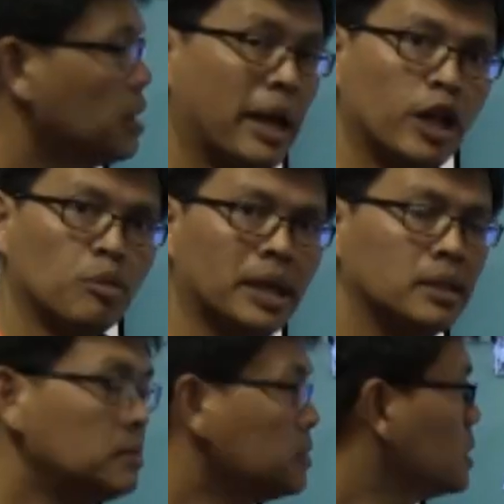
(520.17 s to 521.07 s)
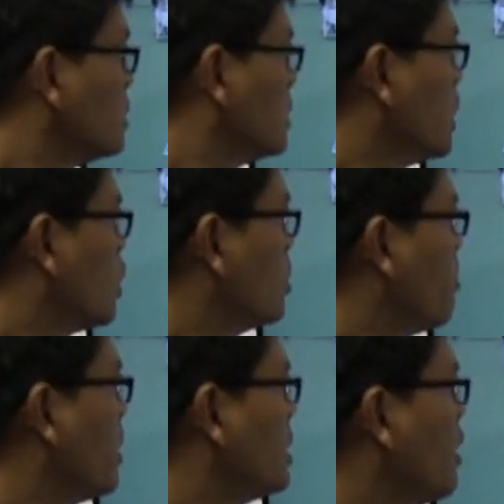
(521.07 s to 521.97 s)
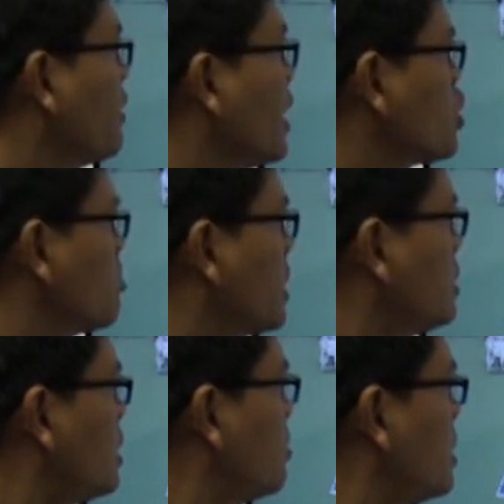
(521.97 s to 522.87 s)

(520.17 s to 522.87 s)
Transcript: menu button, your navigation button,